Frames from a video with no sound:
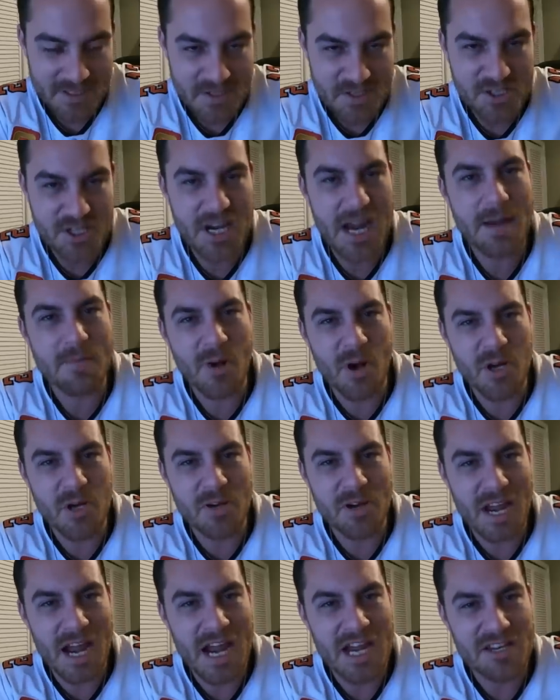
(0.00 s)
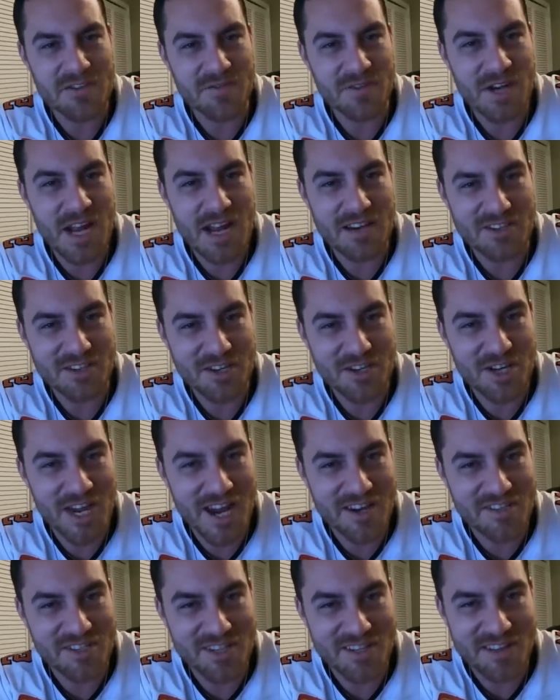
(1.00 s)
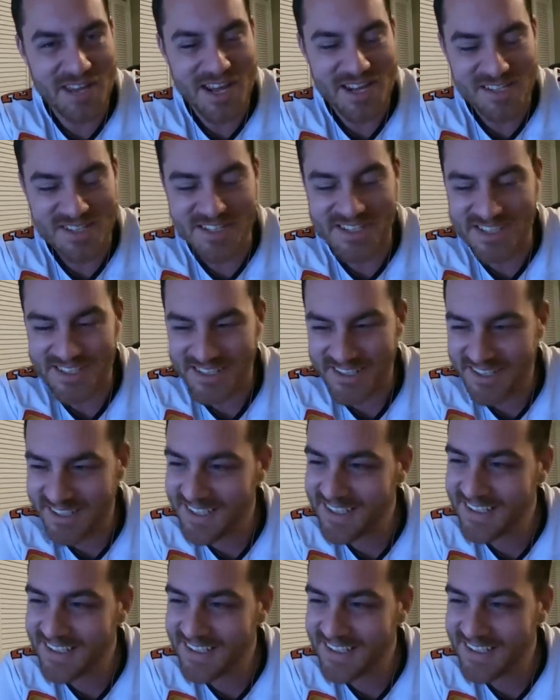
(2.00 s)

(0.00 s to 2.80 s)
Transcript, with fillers: Shame on you guys for not suggesting this.